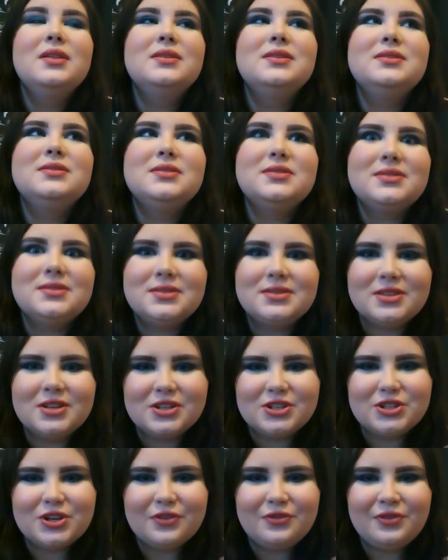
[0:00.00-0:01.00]
This is
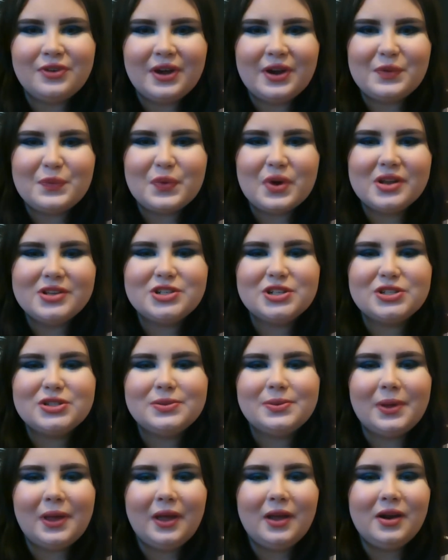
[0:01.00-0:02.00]
such a fun Project
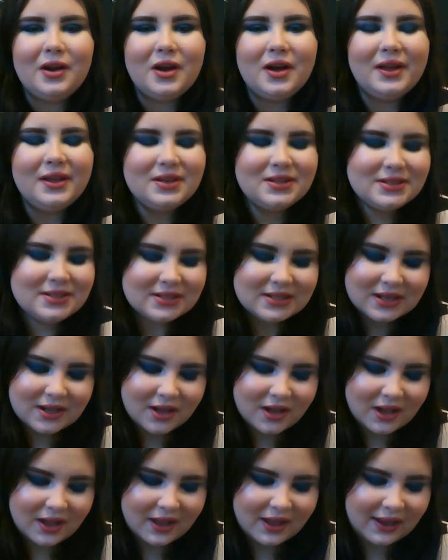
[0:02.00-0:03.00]
Japan
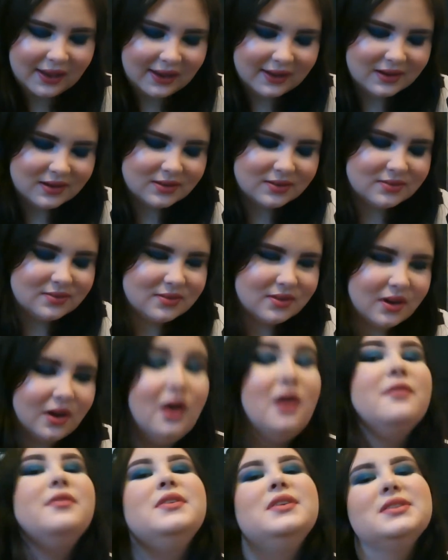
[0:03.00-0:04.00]
idea, and
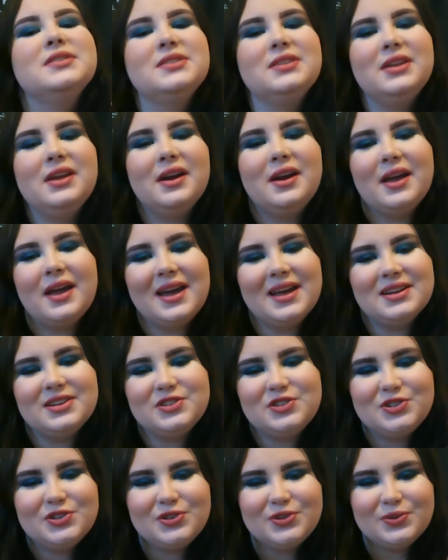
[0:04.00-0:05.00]
obviously I had
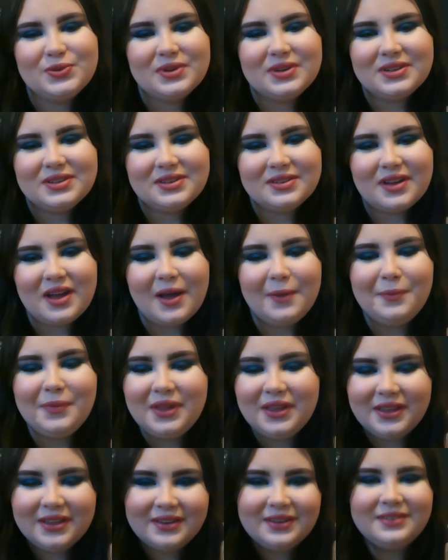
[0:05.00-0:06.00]
to do it. I
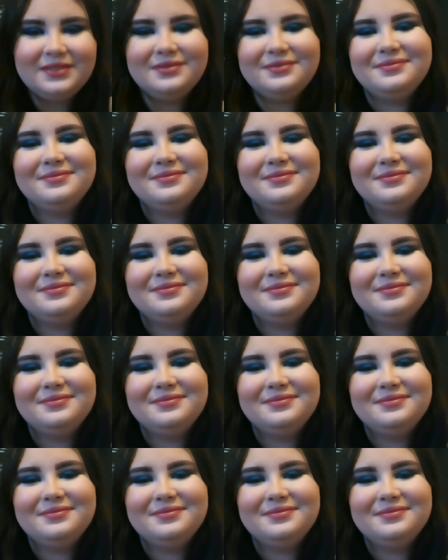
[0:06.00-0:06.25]
mean,